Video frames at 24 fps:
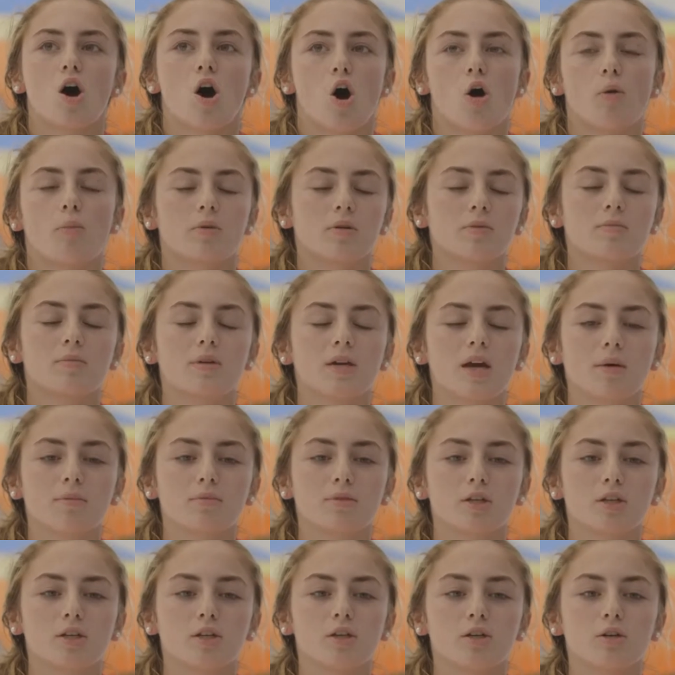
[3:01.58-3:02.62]
opened me up
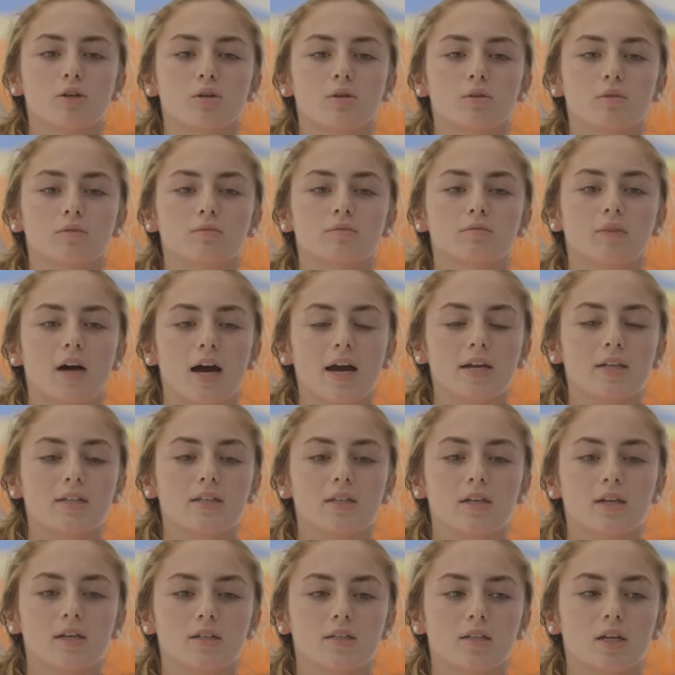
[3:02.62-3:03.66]
to new
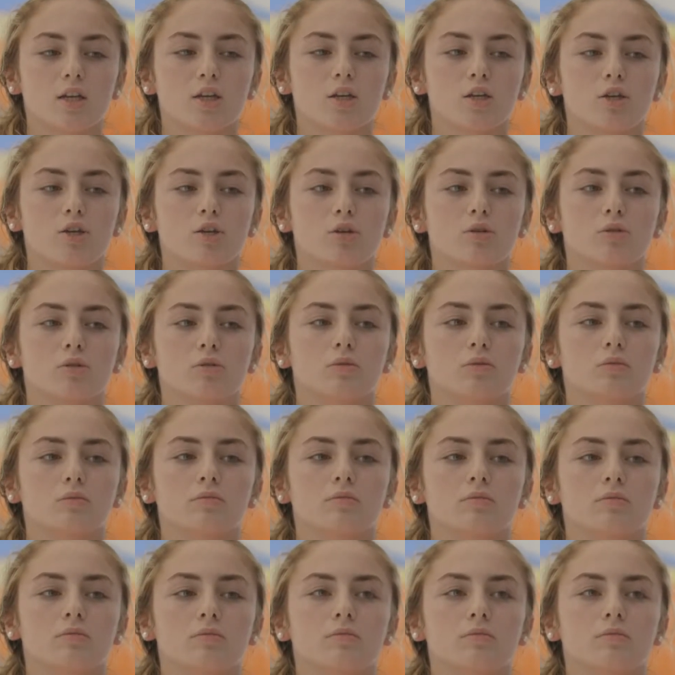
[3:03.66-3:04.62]
ideas and